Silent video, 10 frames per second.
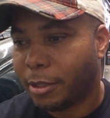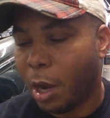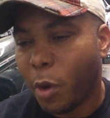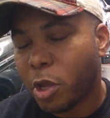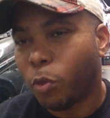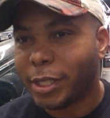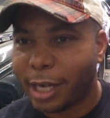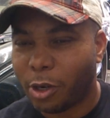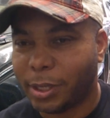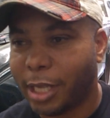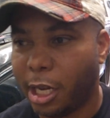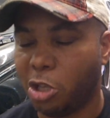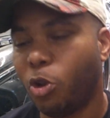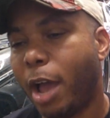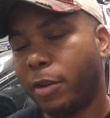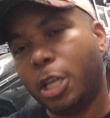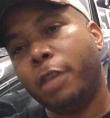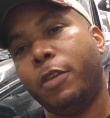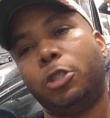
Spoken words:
That when you rent it out or sell it, you have an EV